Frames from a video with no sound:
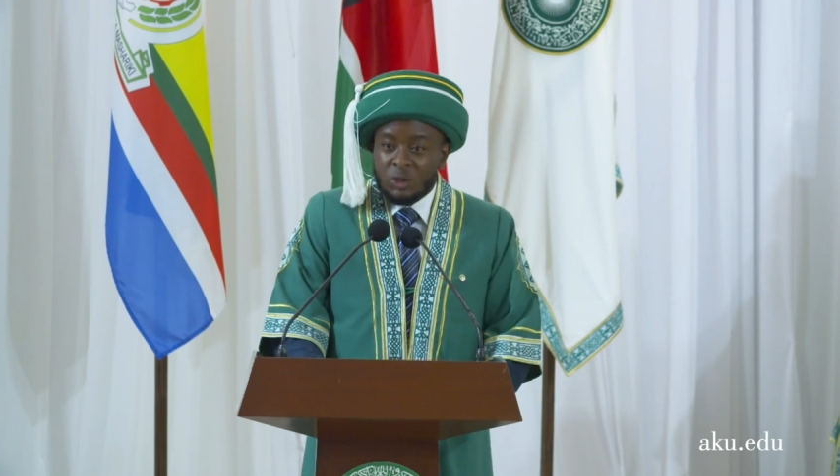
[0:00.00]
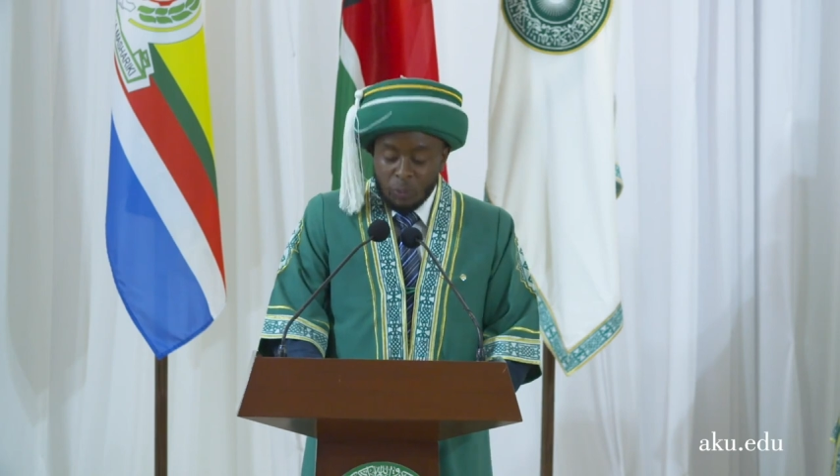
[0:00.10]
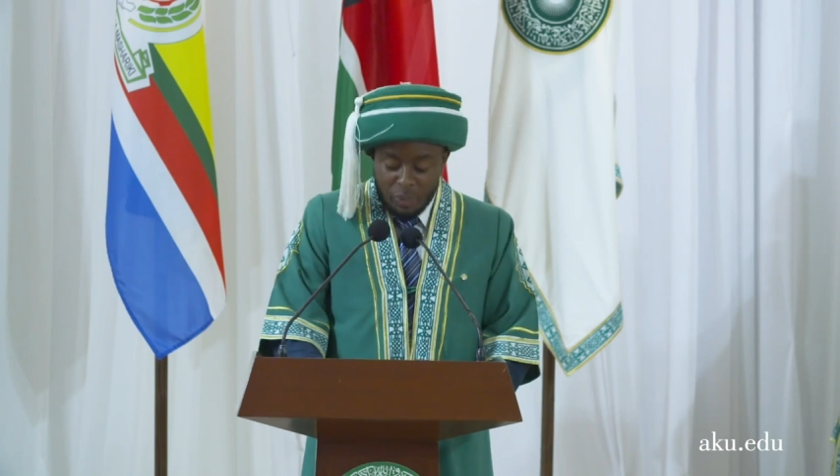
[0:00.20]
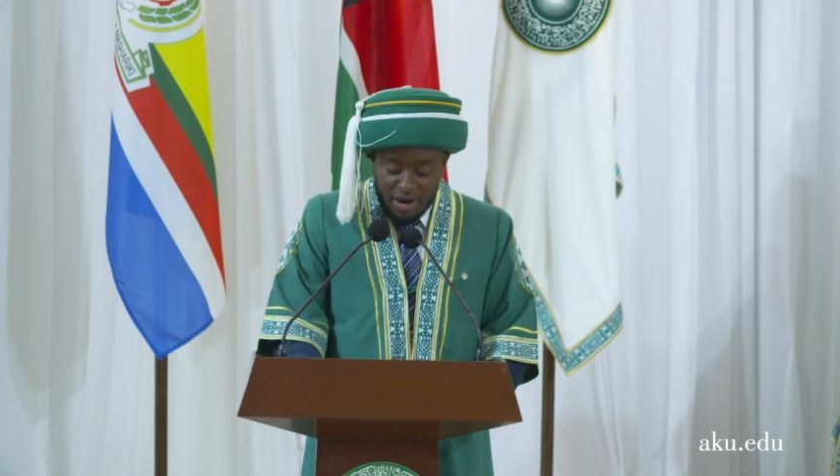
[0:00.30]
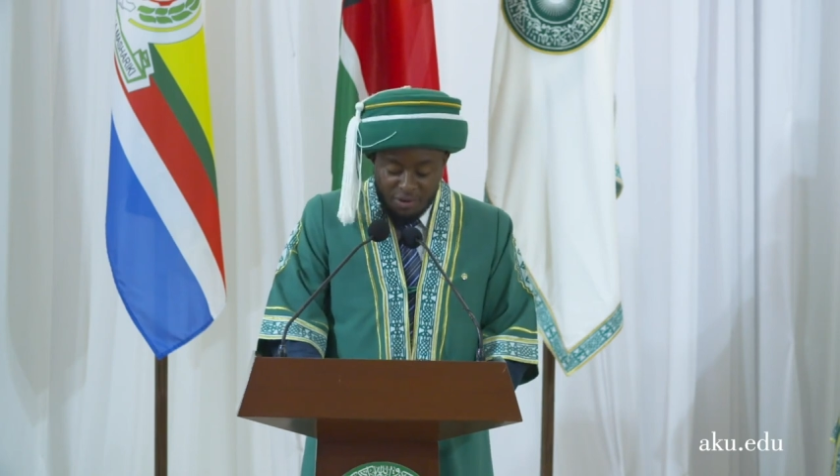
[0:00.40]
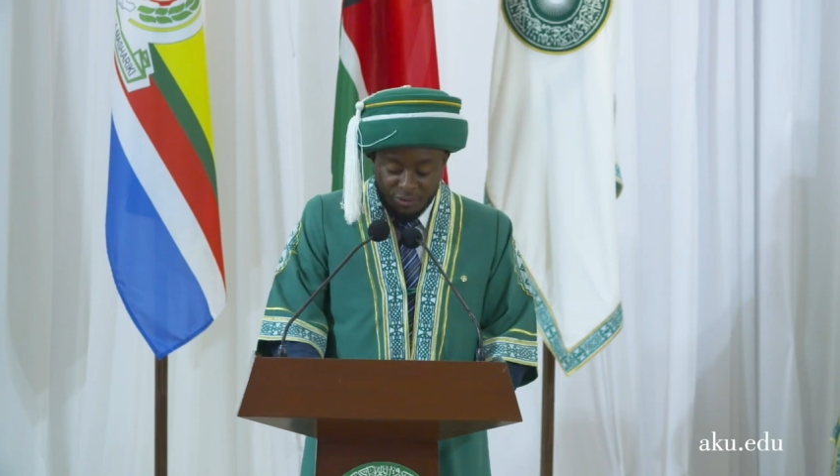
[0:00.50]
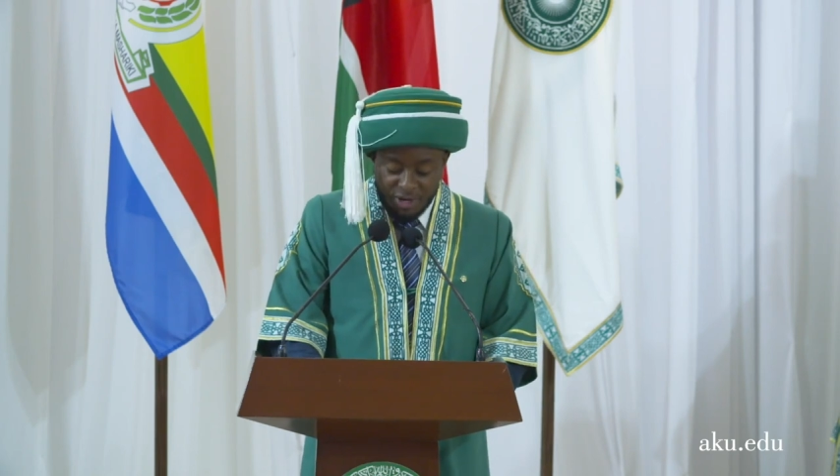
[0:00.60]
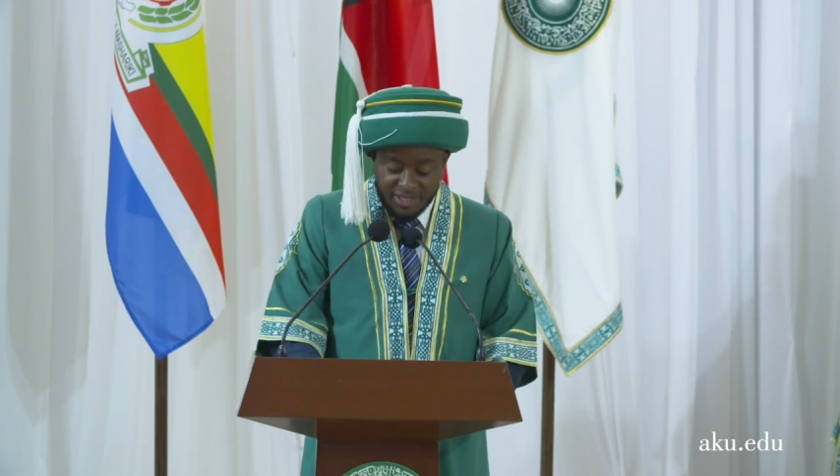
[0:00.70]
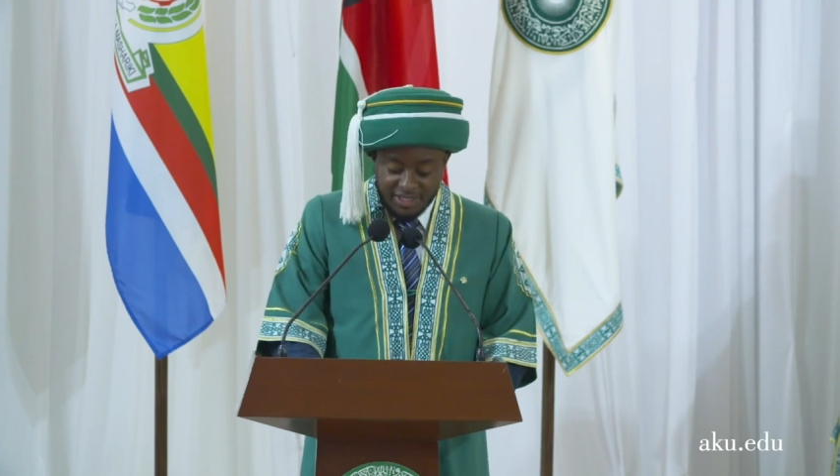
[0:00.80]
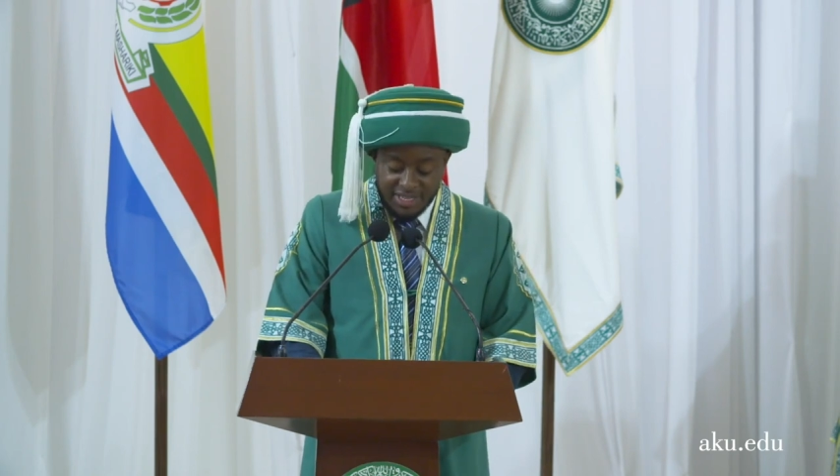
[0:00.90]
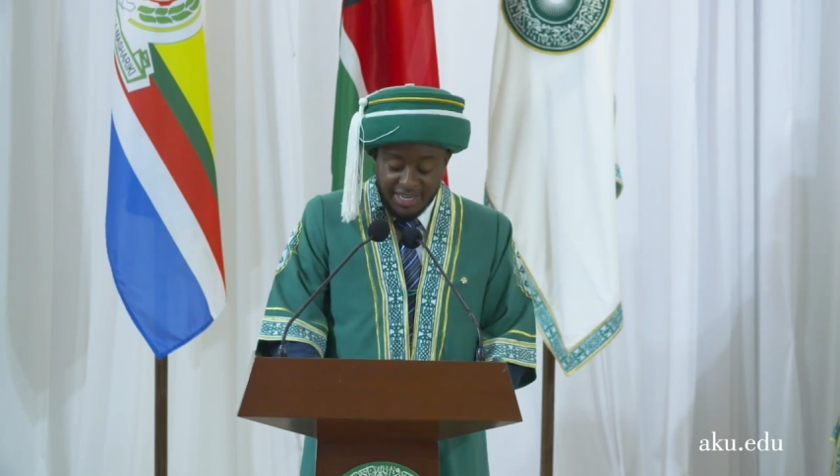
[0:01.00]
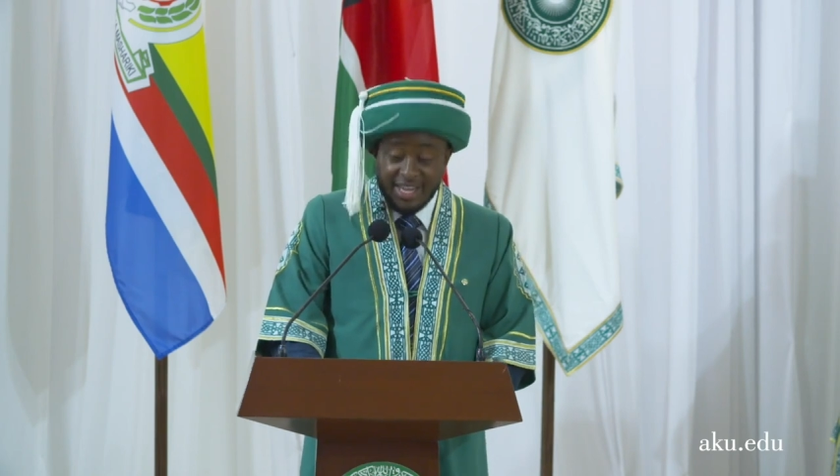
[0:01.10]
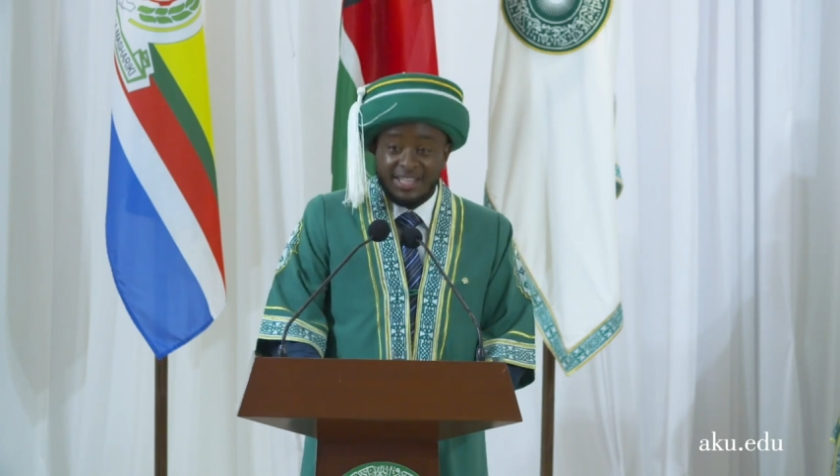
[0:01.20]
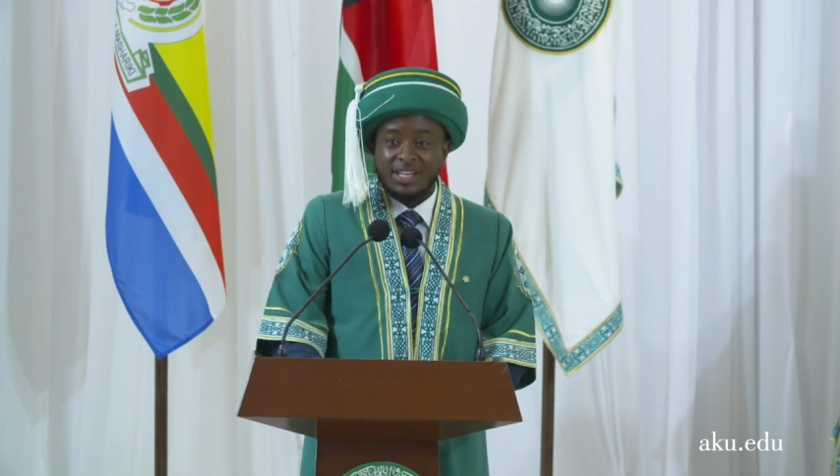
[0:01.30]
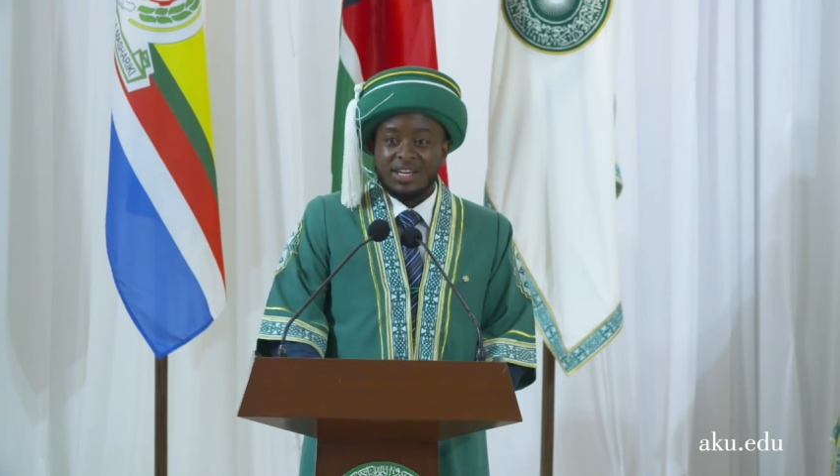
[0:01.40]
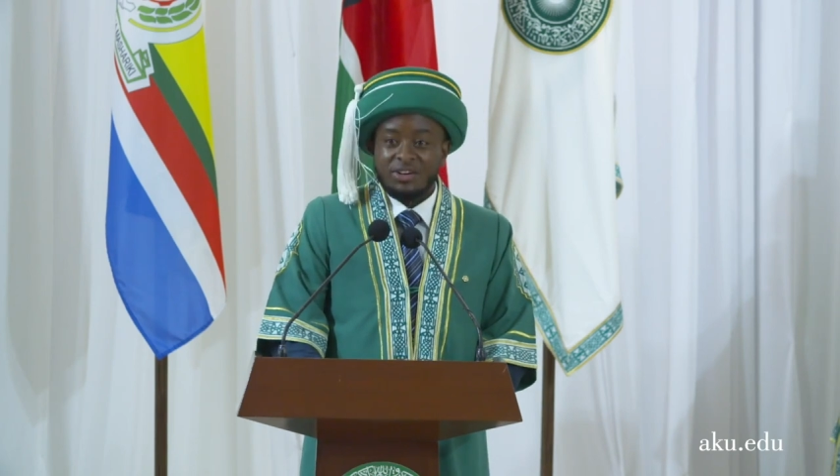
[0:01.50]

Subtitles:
To paraphrase the late,